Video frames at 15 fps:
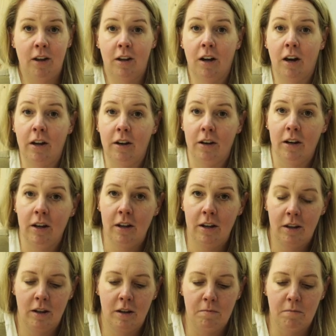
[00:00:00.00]
gotten
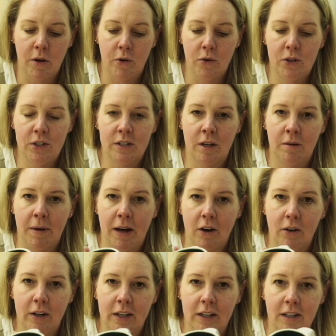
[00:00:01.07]
the most
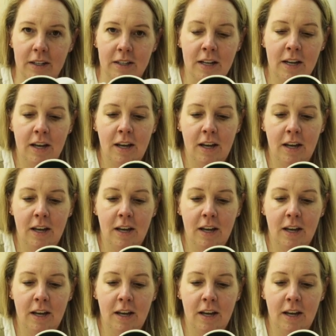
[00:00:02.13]
about is,